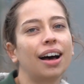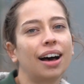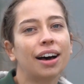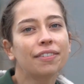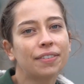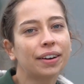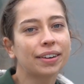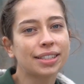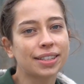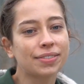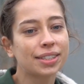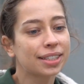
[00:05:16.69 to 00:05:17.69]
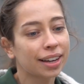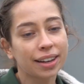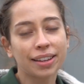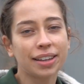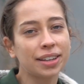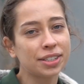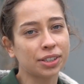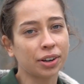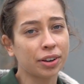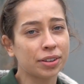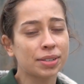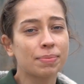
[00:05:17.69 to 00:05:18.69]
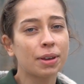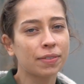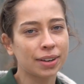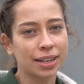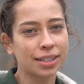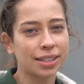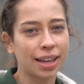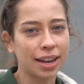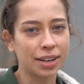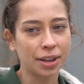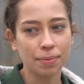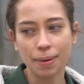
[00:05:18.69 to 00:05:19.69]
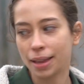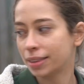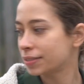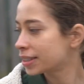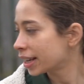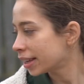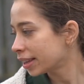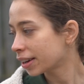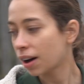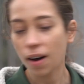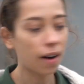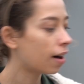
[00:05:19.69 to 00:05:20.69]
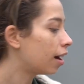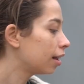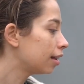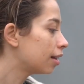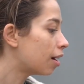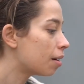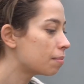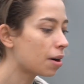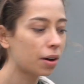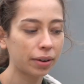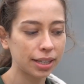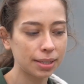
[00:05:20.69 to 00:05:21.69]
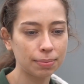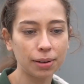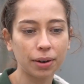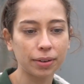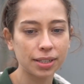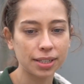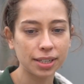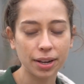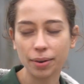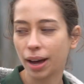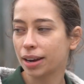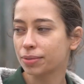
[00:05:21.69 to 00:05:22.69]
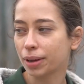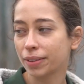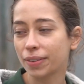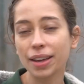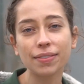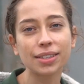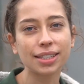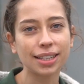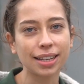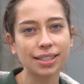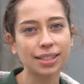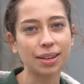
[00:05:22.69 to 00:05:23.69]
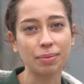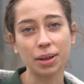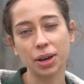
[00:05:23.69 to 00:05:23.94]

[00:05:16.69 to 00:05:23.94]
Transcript: our ferrets have certainly enjoyed moving into their new pen. They've certainly got a lot more exploring to do, and we've even seen some